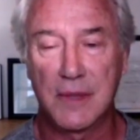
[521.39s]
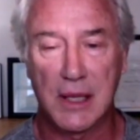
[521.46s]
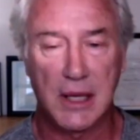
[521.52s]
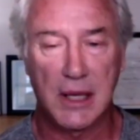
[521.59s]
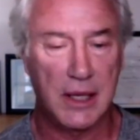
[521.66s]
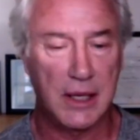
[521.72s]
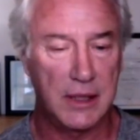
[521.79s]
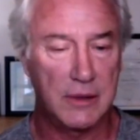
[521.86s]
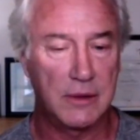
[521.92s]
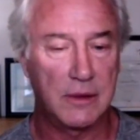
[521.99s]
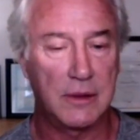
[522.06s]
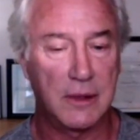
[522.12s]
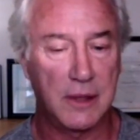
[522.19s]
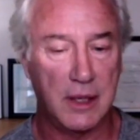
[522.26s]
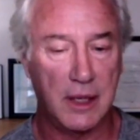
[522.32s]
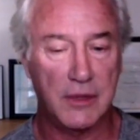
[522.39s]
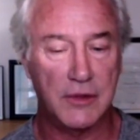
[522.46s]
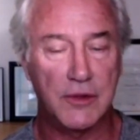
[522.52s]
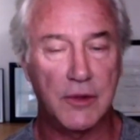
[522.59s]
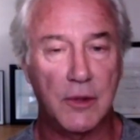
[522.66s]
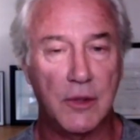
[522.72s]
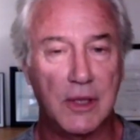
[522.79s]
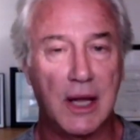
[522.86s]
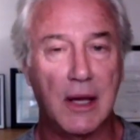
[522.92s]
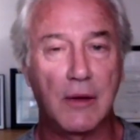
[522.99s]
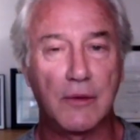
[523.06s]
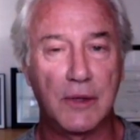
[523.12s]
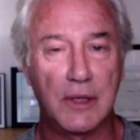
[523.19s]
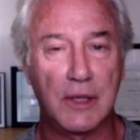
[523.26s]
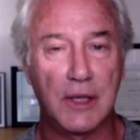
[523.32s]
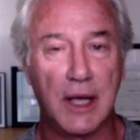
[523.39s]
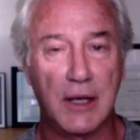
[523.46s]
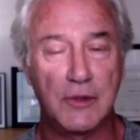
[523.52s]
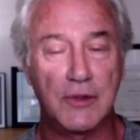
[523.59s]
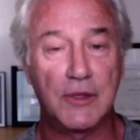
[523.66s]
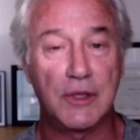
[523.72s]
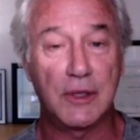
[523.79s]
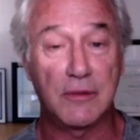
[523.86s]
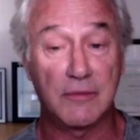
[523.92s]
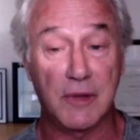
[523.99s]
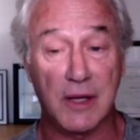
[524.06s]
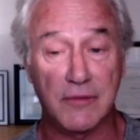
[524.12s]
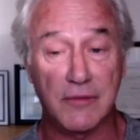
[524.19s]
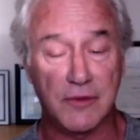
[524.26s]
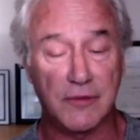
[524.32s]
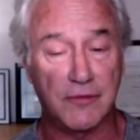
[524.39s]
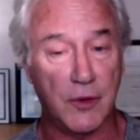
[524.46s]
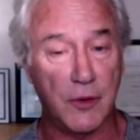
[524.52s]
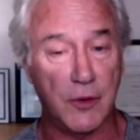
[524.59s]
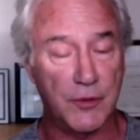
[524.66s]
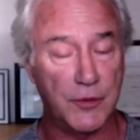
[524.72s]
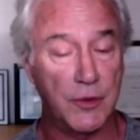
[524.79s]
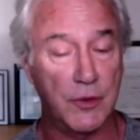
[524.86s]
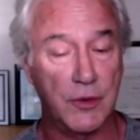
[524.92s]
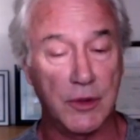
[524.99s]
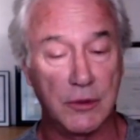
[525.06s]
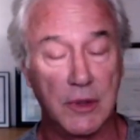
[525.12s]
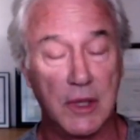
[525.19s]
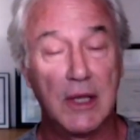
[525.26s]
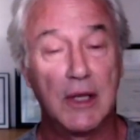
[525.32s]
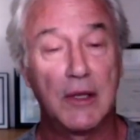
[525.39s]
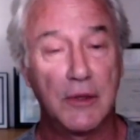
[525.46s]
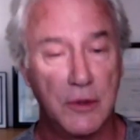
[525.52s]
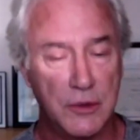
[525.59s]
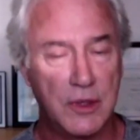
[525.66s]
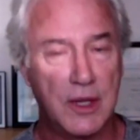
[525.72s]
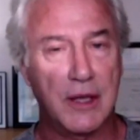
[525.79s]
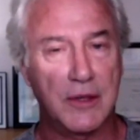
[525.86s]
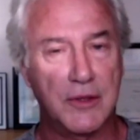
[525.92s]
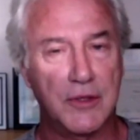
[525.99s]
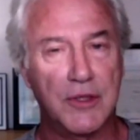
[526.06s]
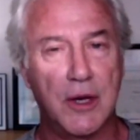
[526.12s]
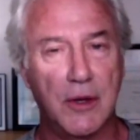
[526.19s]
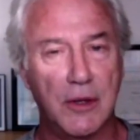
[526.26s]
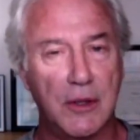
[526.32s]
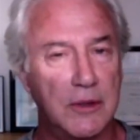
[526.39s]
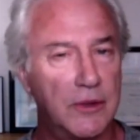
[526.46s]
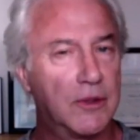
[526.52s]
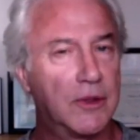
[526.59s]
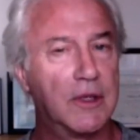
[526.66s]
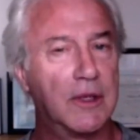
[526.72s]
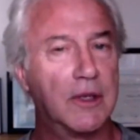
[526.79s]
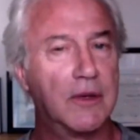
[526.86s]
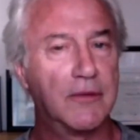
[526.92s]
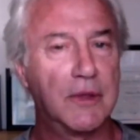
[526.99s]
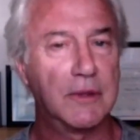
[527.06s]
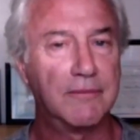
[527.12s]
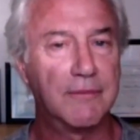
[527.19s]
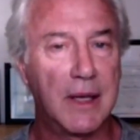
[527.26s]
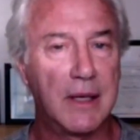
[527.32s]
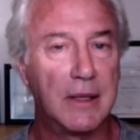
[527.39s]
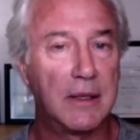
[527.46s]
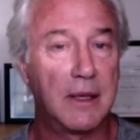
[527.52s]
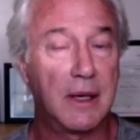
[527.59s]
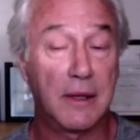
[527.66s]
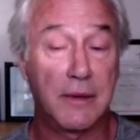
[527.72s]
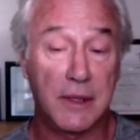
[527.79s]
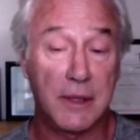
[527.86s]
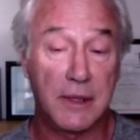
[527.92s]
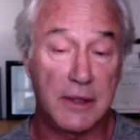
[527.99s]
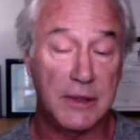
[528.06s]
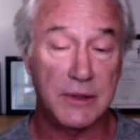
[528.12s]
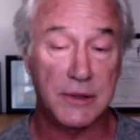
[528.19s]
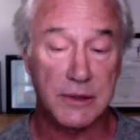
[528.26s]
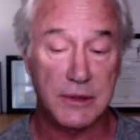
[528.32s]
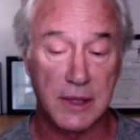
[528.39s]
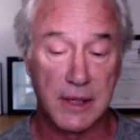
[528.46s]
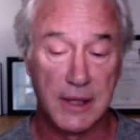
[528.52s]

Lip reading: And as you allow the energy of life to flow through you, you can share it and you can give it. And I think that's